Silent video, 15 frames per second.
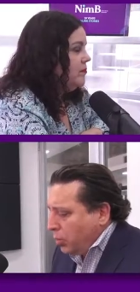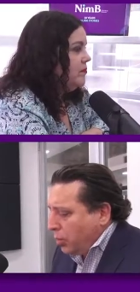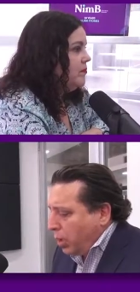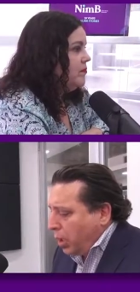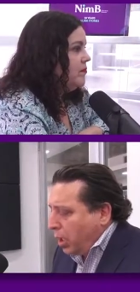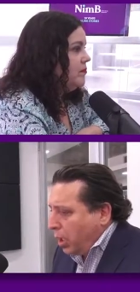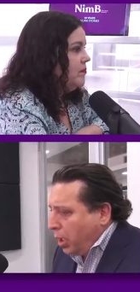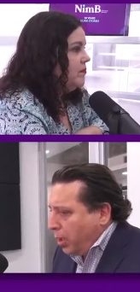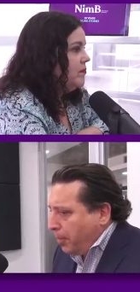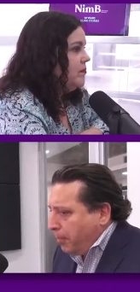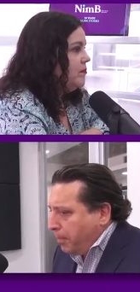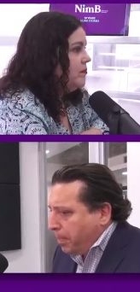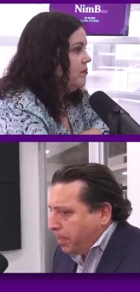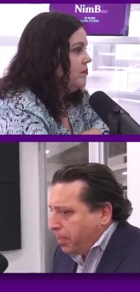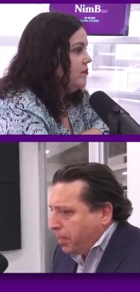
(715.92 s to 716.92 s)

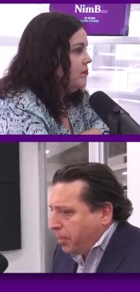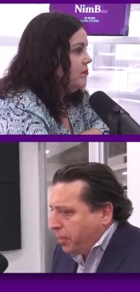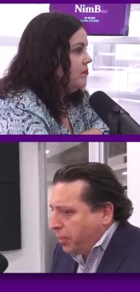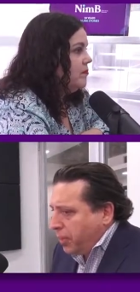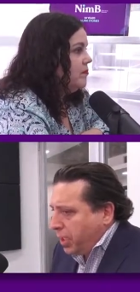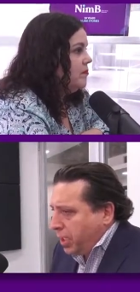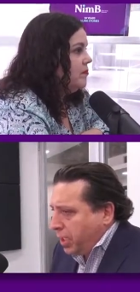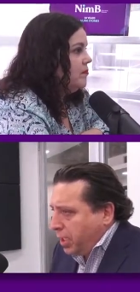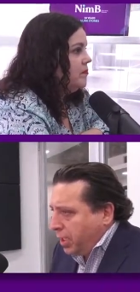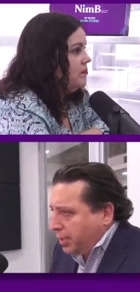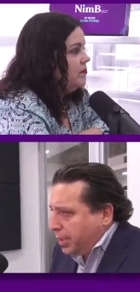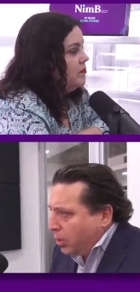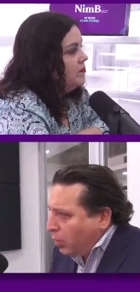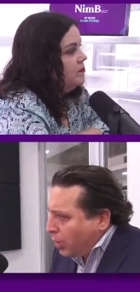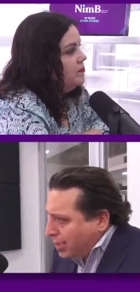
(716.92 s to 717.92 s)
Speaker 1: um, the
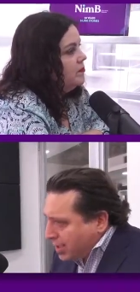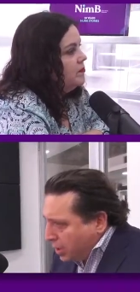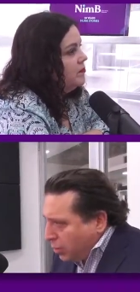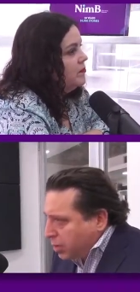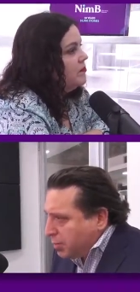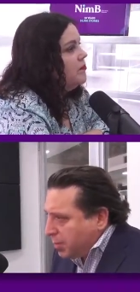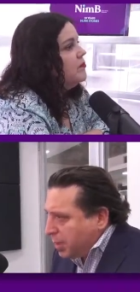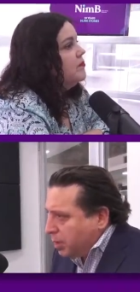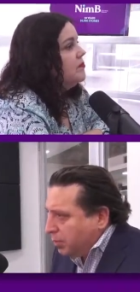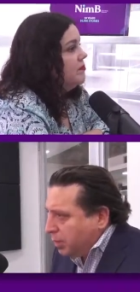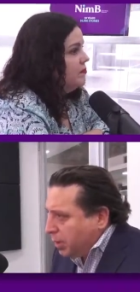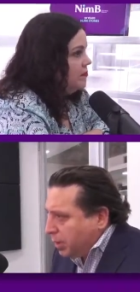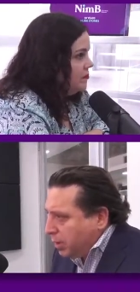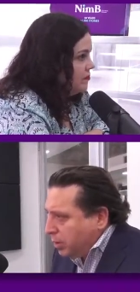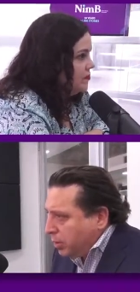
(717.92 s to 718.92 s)
Antiguo Casino has been
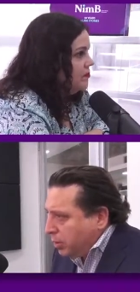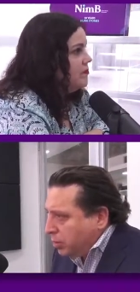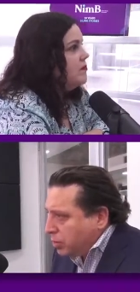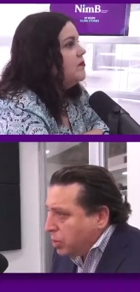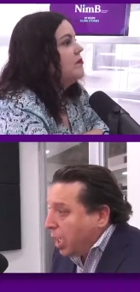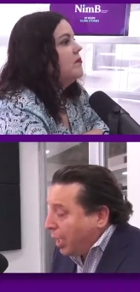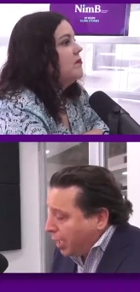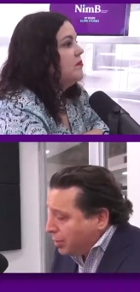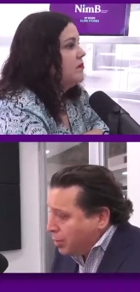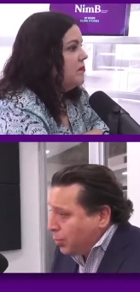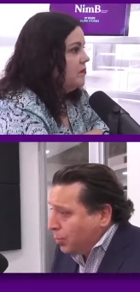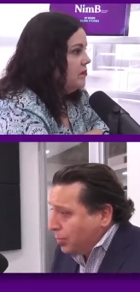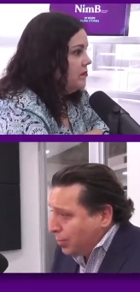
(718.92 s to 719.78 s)
completely closed. Actually,